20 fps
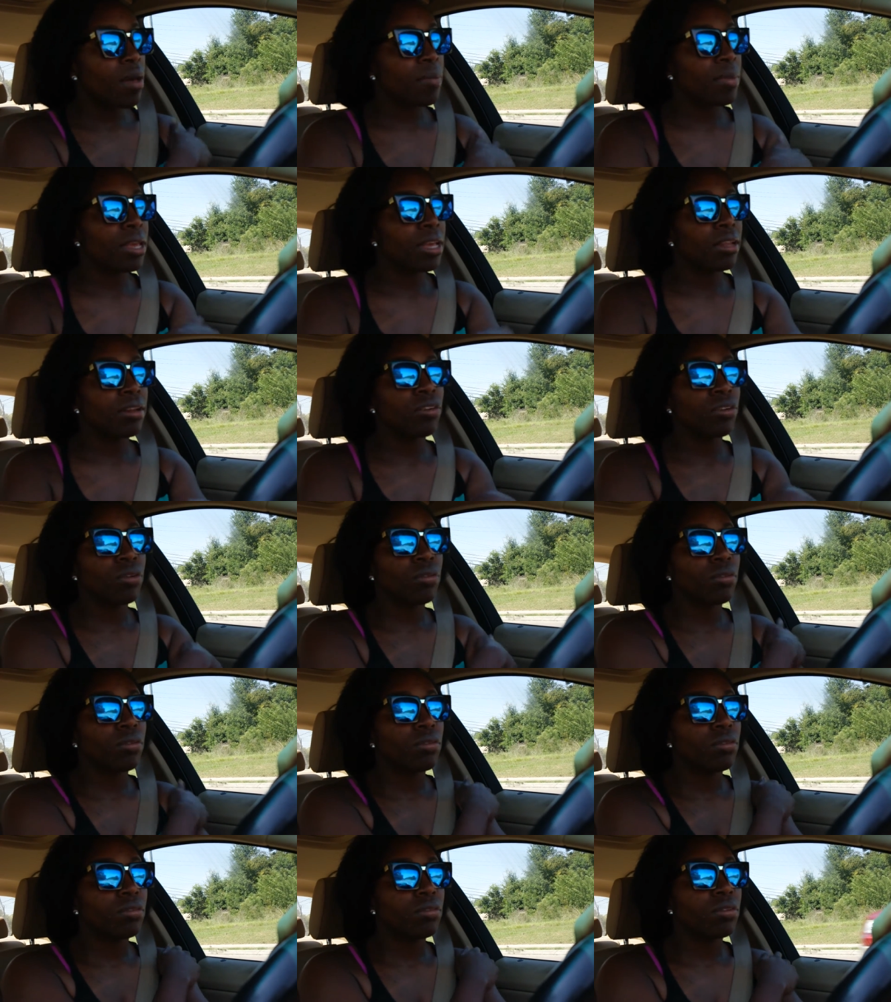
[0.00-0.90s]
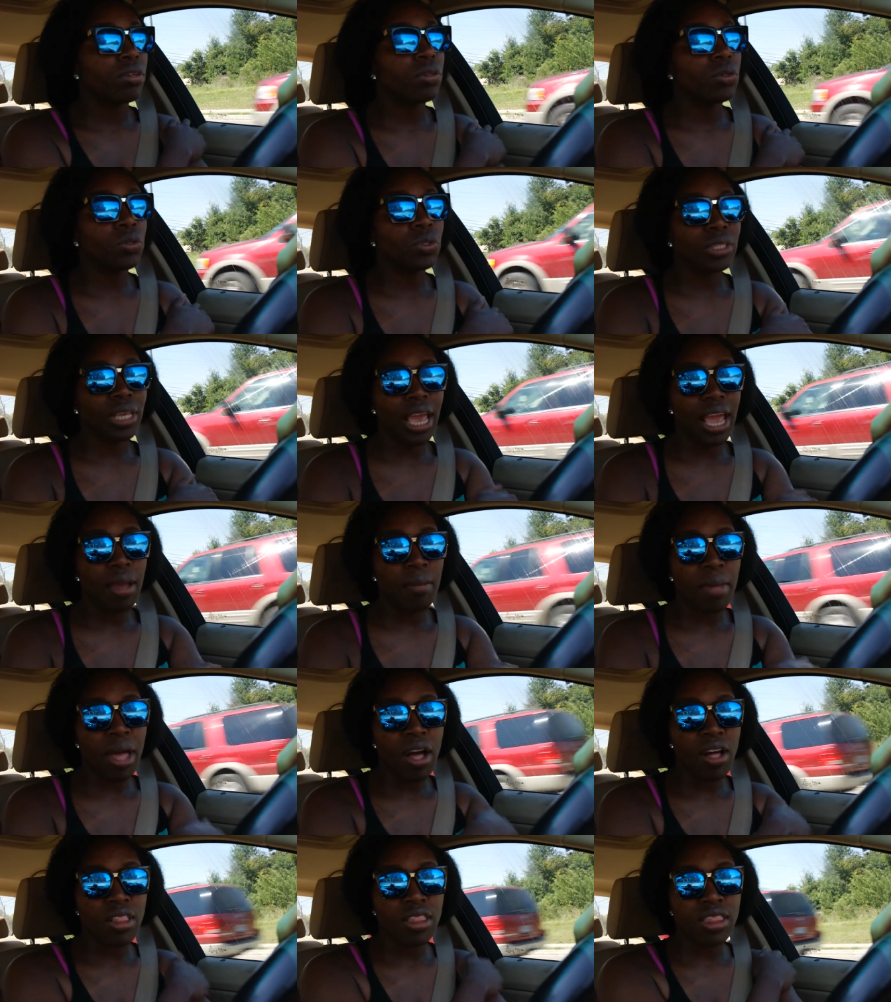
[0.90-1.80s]
um, mean, news
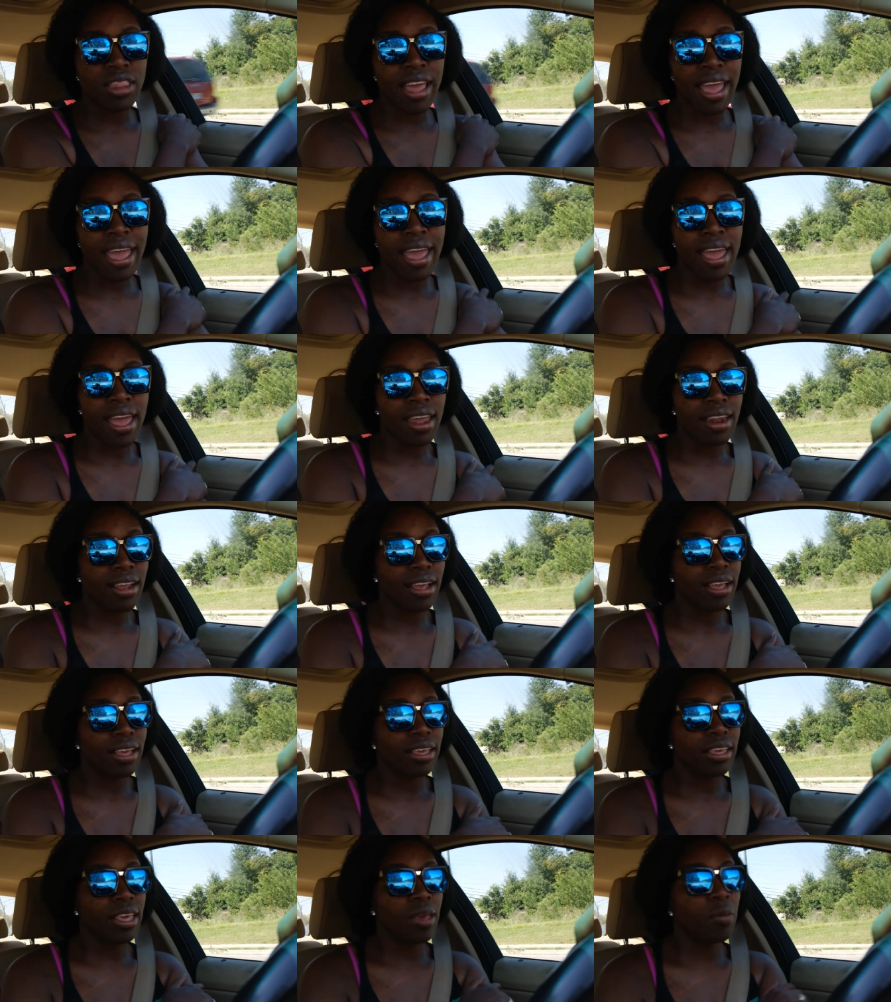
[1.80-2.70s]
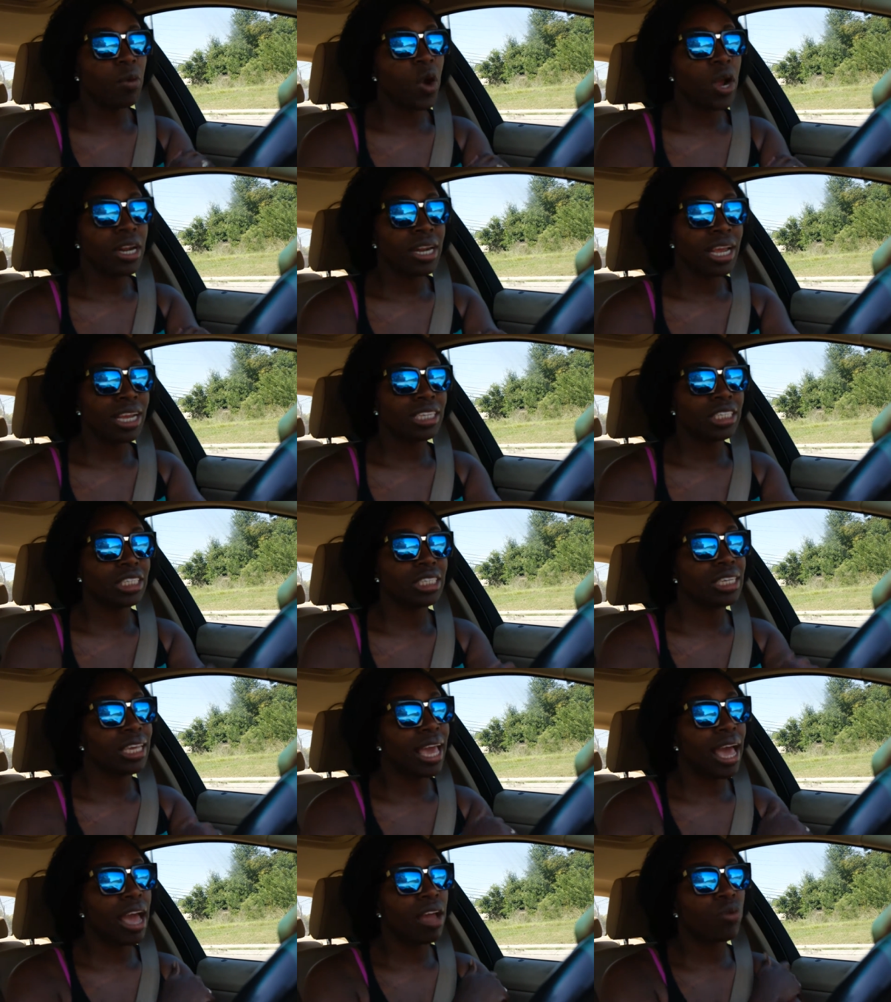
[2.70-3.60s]
came out that Kim
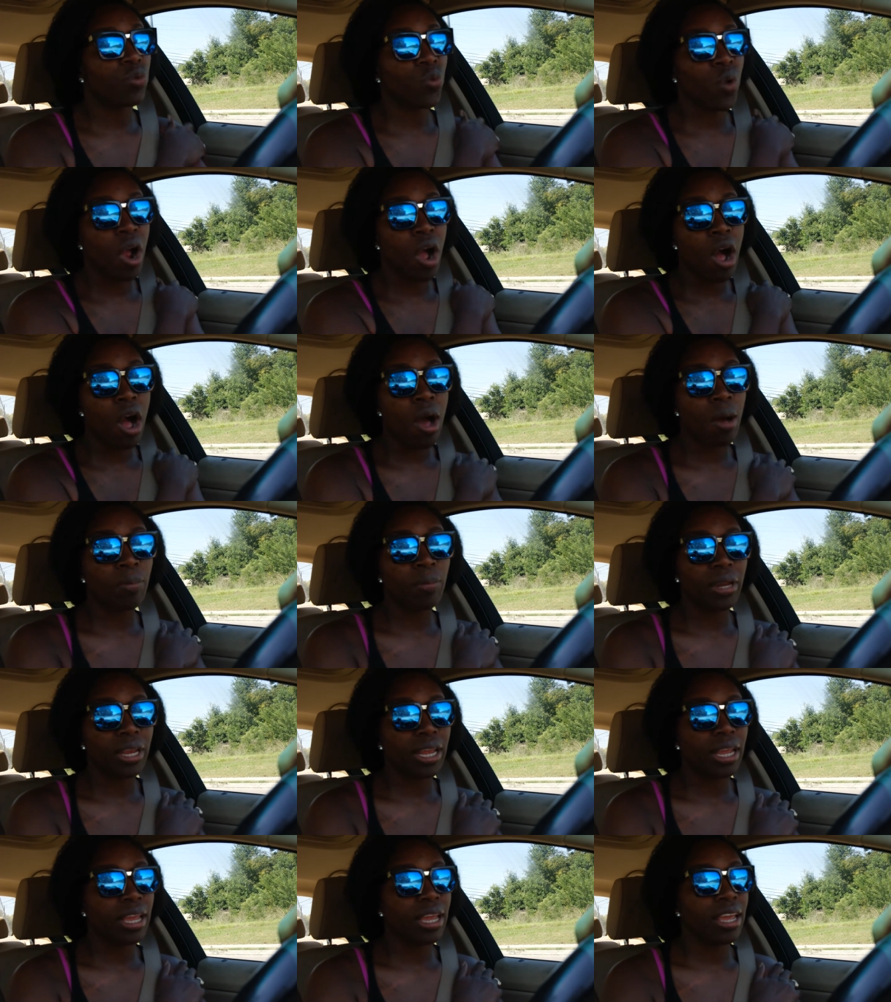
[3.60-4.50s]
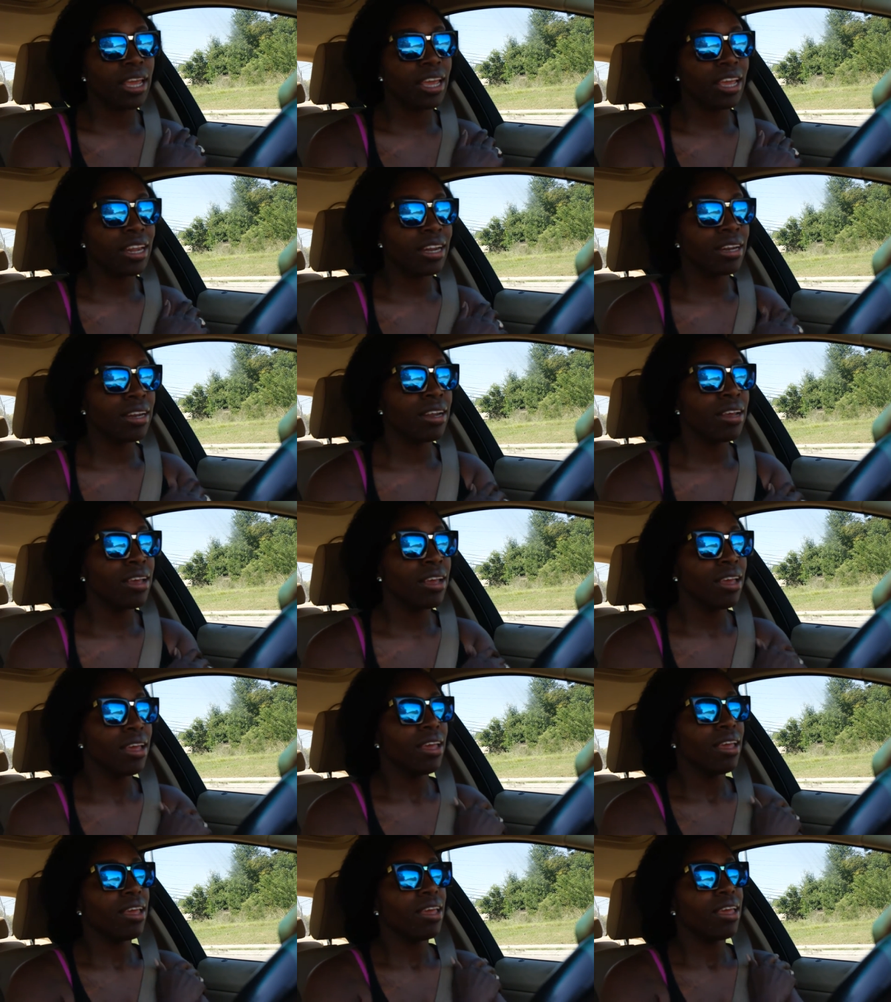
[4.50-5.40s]
Kardashian got robbed in
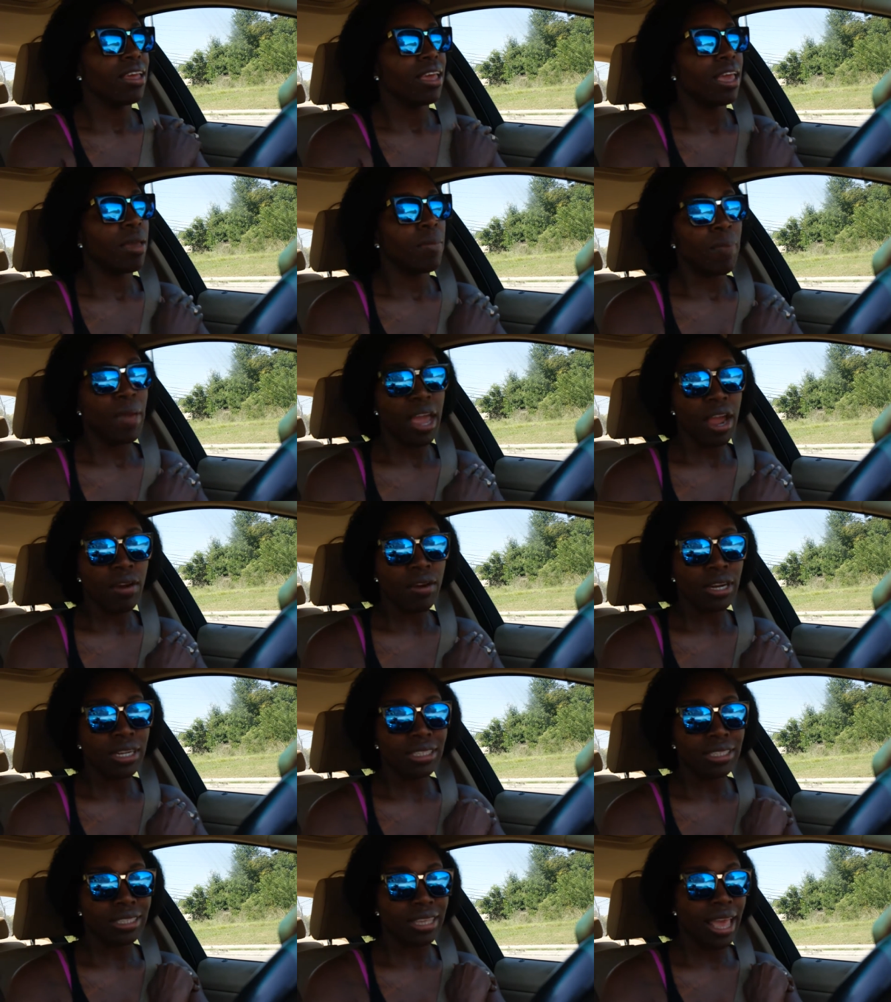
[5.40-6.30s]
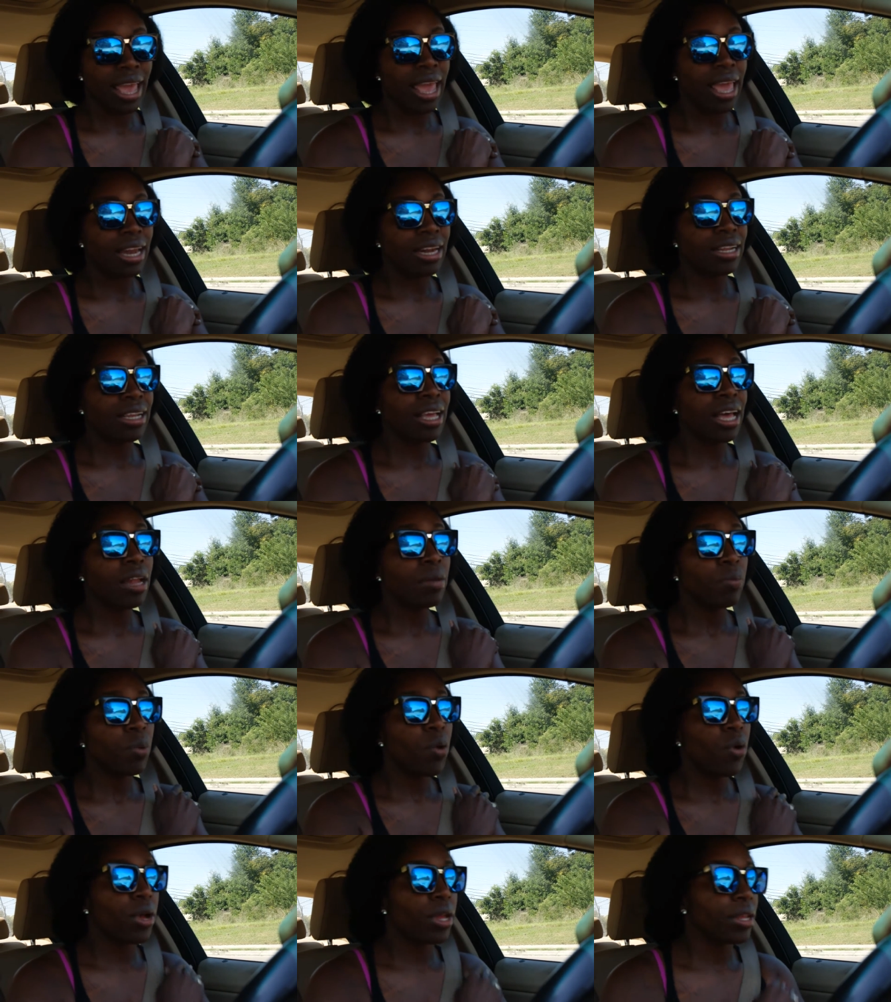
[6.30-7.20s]
in Paris at
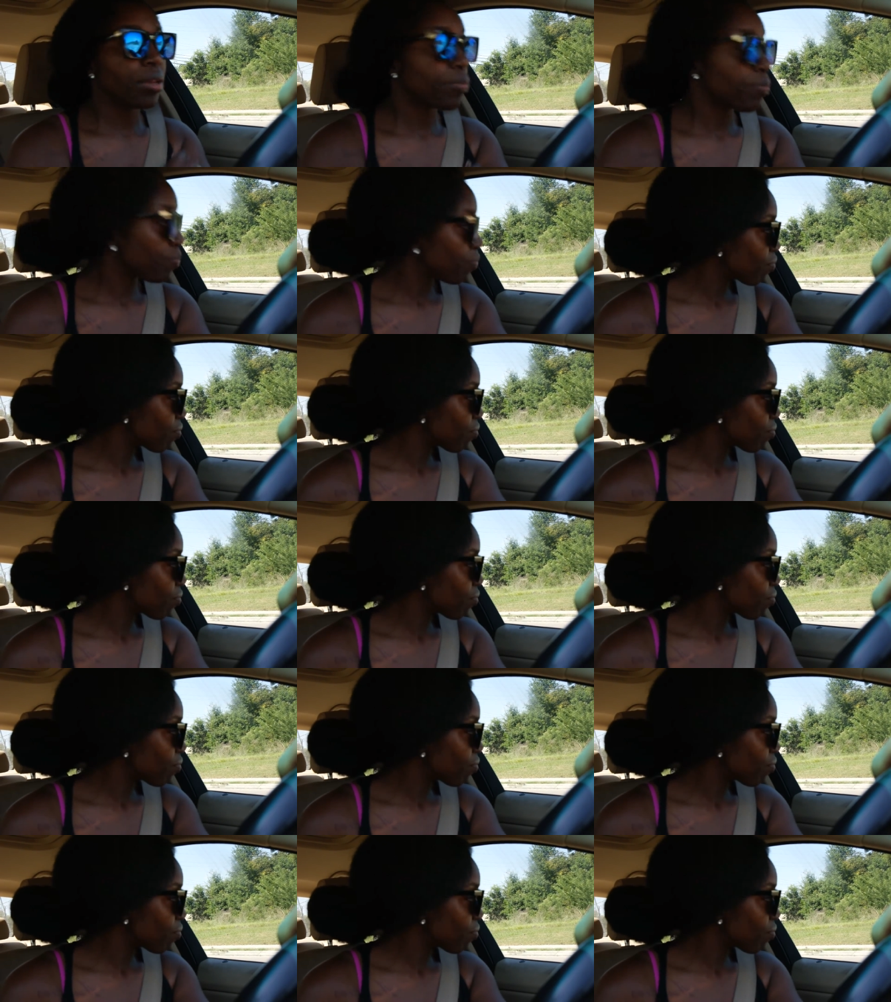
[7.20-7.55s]
gunpoint.